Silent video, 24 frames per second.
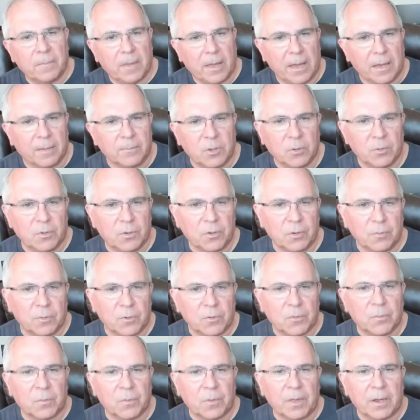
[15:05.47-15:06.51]
ham
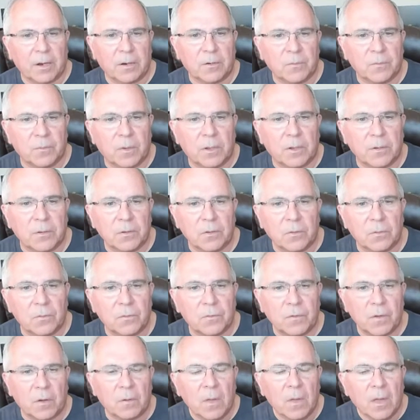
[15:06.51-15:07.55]
YouTubers were there as well too.
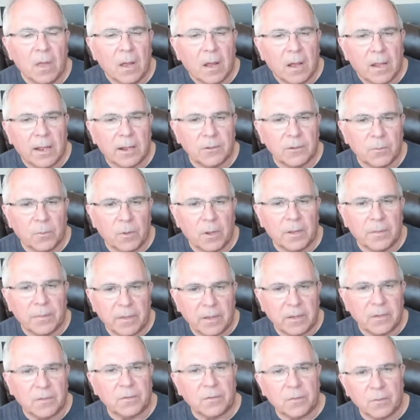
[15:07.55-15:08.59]
So that's one of the
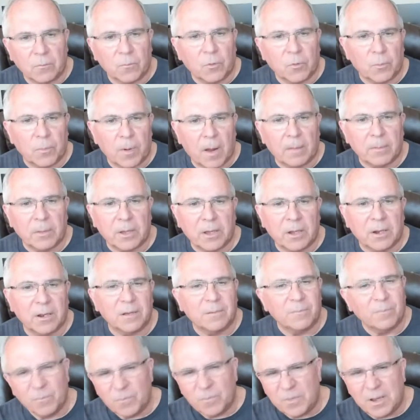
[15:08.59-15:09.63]
things that we're probably going to,
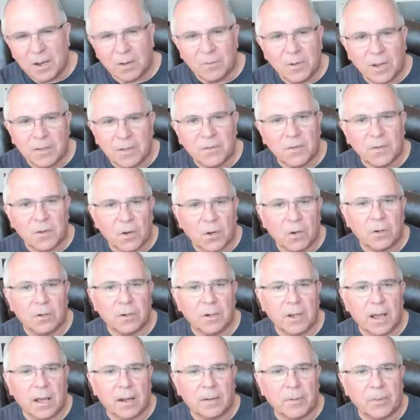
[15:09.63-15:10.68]
you know, lesson learn
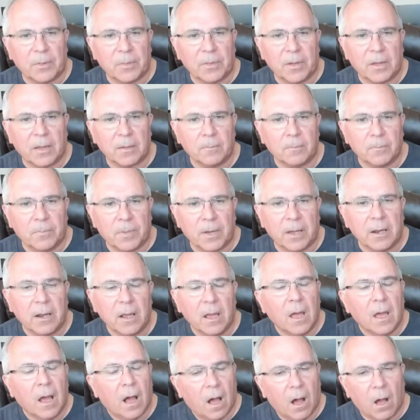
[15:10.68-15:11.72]
kind of a thing. But
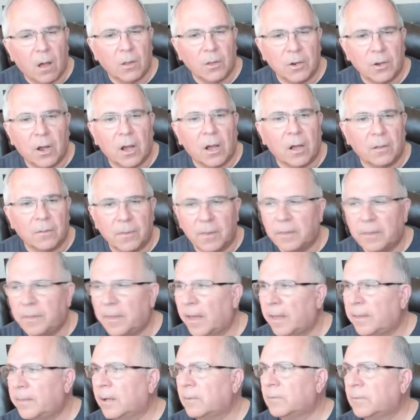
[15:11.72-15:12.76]
all in all,
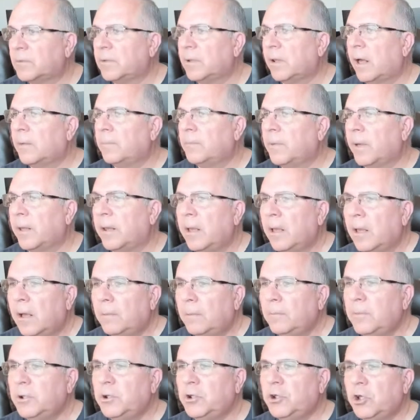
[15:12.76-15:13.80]
that was a lot of fun. I'm
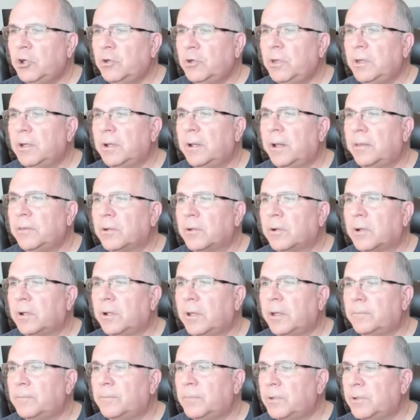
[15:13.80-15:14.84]
going to show you another
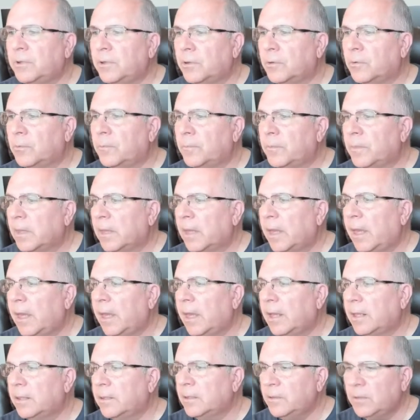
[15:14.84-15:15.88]
clip too,
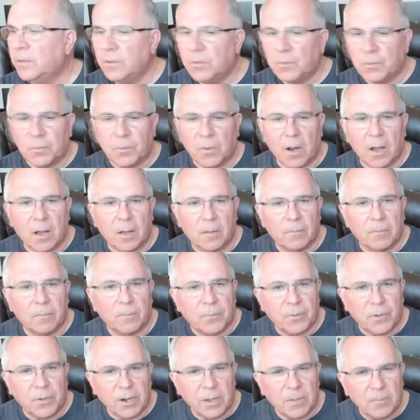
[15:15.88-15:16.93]
and this is from
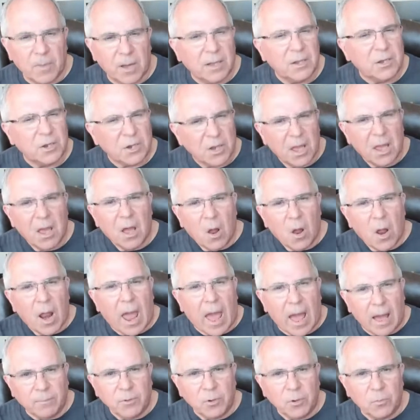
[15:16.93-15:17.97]
pretty much
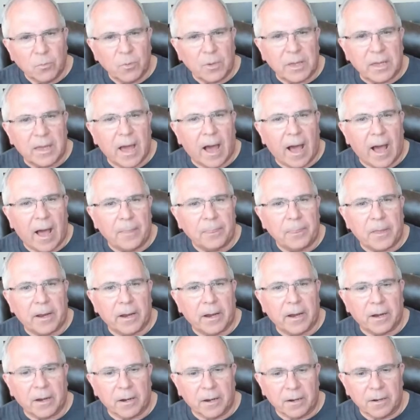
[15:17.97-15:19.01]
after we got
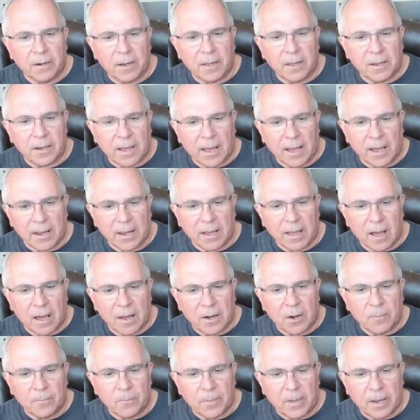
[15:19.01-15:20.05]
there and kind of got
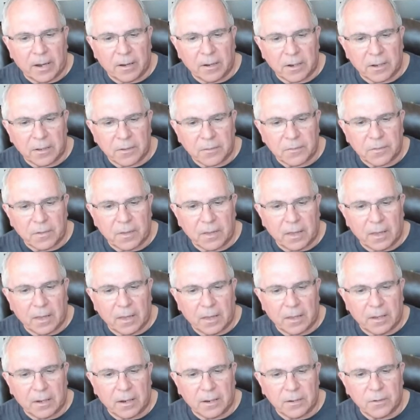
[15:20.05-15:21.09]
our bearings.
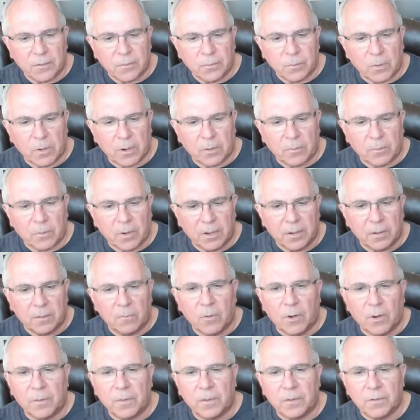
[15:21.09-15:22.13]
And I just want to
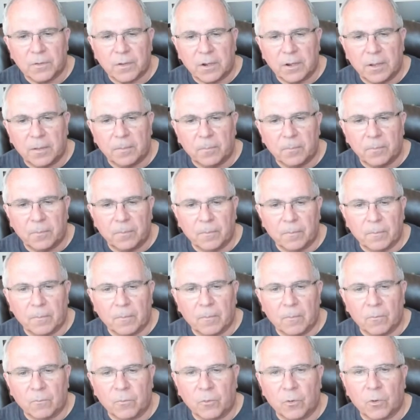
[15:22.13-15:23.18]
run this clip
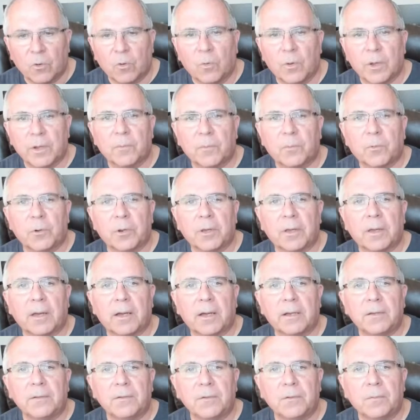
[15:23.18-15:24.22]
real quick for you
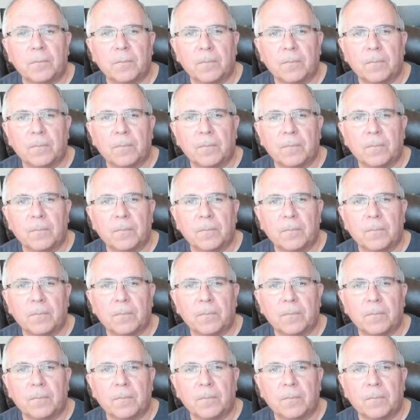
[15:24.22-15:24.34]
guys.